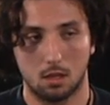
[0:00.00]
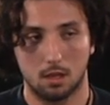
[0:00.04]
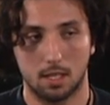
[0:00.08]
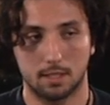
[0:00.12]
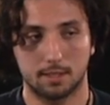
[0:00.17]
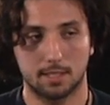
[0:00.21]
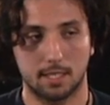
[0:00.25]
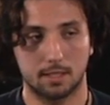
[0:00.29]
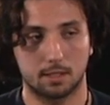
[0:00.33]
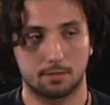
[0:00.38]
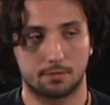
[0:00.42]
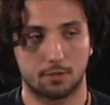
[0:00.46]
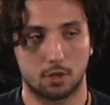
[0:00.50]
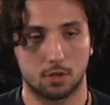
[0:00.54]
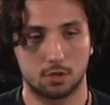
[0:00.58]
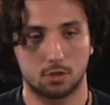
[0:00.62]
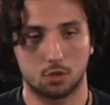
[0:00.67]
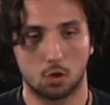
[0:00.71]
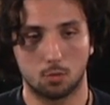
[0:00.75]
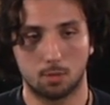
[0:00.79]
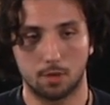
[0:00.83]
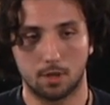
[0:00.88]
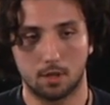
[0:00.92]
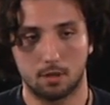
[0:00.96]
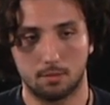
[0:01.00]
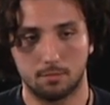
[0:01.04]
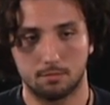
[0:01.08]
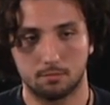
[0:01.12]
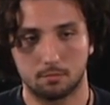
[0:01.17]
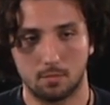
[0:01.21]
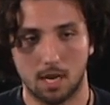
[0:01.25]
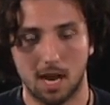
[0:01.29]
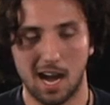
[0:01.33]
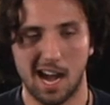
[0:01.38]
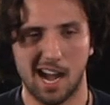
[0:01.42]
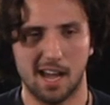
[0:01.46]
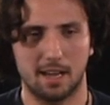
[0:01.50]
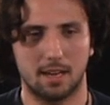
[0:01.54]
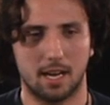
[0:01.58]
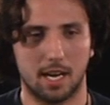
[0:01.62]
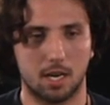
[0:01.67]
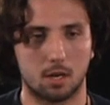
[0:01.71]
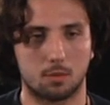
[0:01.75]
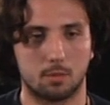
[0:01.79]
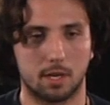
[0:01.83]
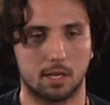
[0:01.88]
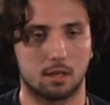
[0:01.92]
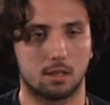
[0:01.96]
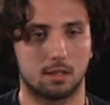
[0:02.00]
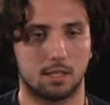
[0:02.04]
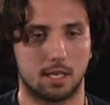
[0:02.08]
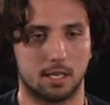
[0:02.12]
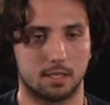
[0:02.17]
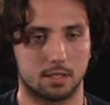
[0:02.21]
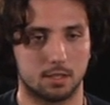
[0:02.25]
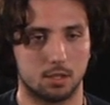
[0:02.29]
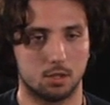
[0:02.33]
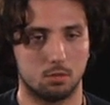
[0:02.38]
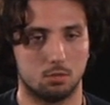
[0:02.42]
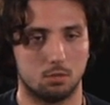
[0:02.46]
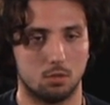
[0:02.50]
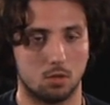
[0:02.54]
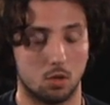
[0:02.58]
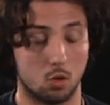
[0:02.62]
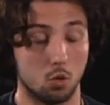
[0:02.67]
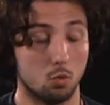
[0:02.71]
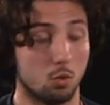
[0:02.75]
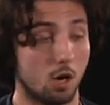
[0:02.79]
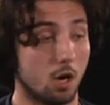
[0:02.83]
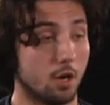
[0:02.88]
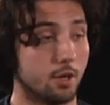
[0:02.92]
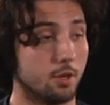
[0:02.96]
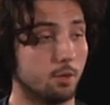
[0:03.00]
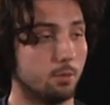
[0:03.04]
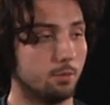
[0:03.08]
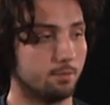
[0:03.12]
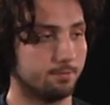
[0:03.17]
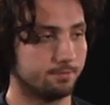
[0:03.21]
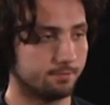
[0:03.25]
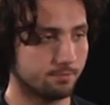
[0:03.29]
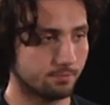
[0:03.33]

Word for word: Let's take the first opener. Hi, I don't recognize you. Who are you?